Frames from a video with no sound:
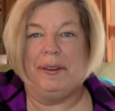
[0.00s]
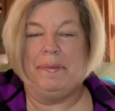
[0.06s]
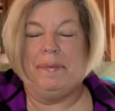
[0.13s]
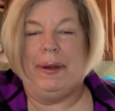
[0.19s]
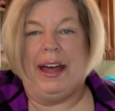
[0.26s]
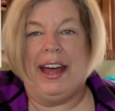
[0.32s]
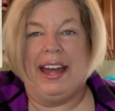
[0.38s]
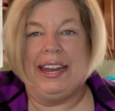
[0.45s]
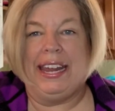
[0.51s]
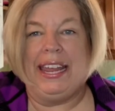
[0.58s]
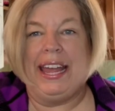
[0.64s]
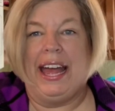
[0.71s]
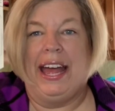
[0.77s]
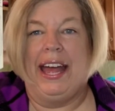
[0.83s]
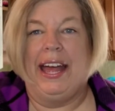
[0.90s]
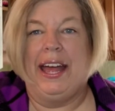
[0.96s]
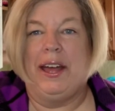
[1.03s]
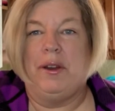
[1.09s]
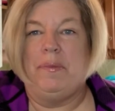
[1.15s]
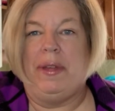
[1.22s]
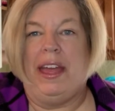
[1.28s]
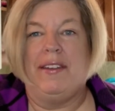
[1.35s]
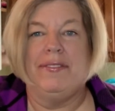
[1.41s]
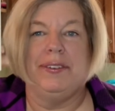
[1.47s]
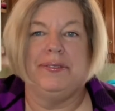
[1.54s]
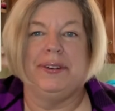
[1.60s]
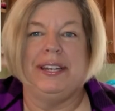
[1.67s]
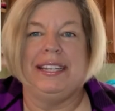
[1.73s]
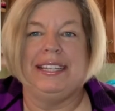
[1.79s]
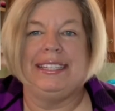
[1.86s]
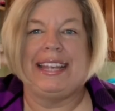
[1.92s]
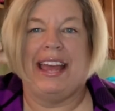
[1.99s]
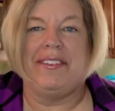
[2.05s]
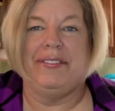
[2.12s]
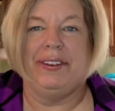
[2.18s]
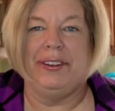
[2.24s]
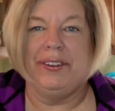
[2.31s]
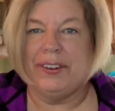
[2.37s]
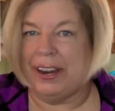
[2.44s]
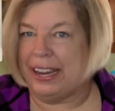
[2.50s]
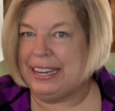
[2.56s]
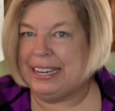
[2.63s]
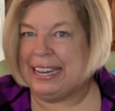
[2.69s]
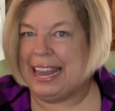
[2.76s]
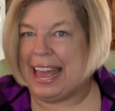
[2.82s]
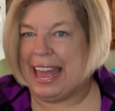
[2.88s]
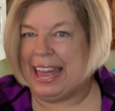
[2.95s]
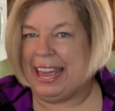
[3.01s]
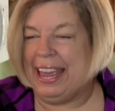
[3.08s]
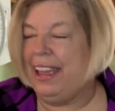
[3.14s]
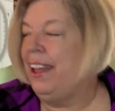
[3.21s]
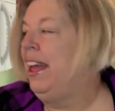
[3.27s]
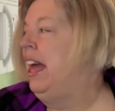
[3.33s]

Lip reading: everybody. I hope everyone is having a great day.